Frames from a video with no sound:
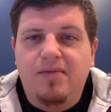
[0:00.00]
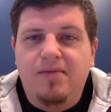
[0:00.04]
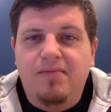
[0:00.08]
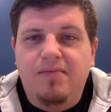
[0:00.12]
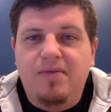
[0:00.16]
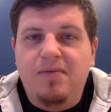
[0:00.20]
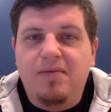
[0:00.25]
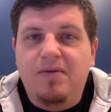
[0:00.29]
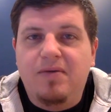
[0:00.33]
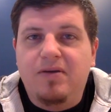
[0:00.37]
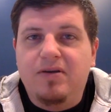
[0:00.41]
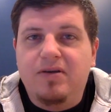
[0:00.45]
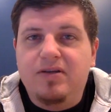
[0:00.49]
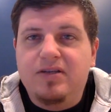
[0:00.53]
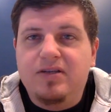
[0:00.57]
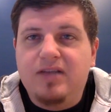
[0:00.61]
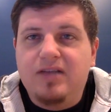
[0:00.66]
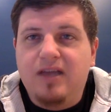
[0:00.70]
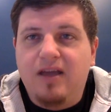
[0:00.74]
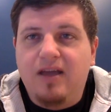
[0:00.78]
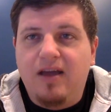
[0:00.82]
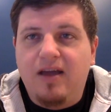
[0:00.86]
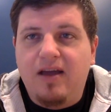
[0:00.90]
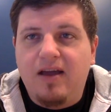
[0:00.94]
maybe I just
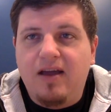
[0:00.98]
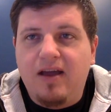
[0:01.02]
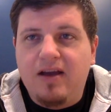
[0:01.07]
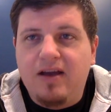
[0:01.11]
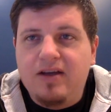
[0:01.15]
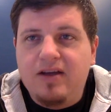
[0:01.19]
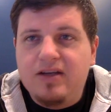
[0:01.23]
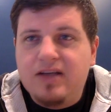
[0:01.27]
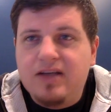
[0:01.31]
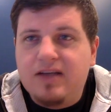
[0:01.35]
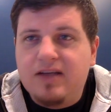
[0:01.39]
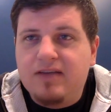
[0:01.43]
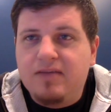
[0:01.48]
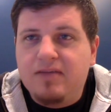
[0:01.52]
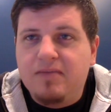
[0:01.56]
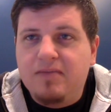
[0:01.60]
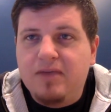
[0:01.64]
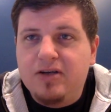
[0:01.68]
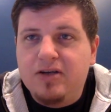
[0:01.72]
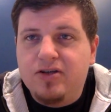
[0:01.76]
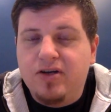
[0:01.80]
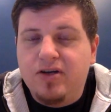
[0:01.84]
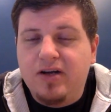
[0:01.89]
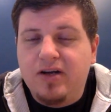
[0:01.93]
I, I just have to
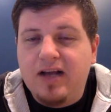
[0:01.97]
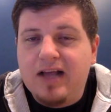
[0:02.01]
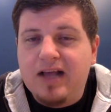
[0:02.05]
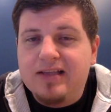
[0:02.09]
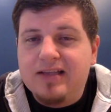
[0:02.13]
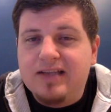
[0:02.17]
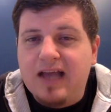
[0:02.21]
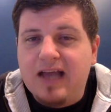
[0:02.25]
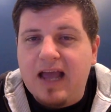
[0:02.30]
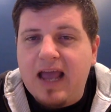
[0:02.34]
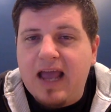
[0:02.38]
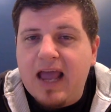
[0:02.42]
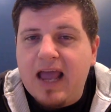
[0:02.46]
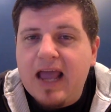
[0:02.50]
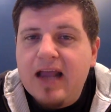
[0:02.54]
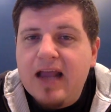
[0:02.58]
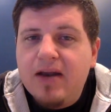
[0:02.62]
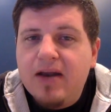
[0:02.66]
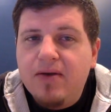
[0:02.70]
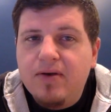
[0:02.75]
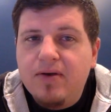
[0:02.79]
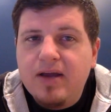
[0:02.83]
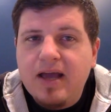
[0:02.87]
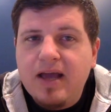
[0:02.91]
make sure God's not
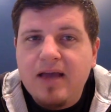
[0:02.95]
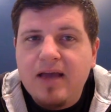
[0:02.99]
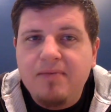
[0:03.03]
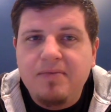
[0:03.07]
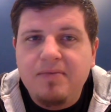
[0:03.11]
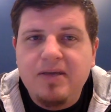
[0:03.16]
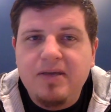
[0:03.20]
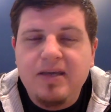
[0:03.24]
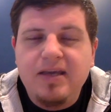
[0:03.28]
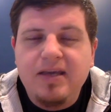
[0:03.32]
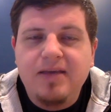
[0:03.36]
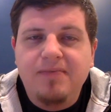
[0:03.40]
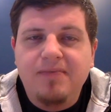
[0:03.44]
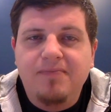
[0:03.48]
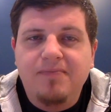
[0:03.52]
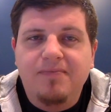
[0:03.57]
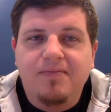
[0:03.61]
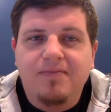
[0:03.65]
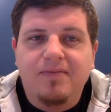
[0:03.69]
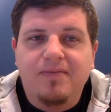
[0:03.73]
angry at me